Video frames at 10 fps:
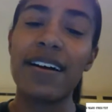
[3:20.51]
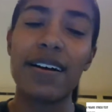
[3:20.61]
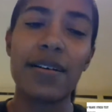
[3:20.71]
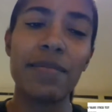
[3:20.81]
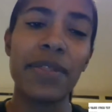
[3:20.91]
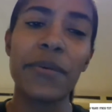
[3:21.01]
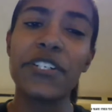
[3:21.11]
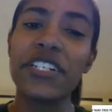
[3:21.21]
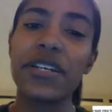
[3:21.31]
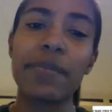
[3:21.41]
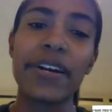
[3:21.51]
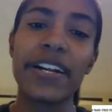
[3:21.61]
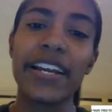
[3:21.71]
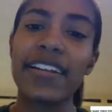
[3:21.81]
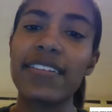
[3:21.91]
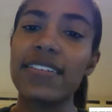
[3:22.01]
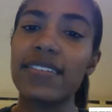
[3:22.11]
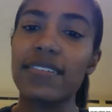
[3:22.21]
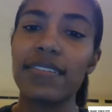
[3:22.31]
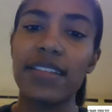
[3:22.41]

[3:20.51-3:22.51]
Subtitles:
They were just compared against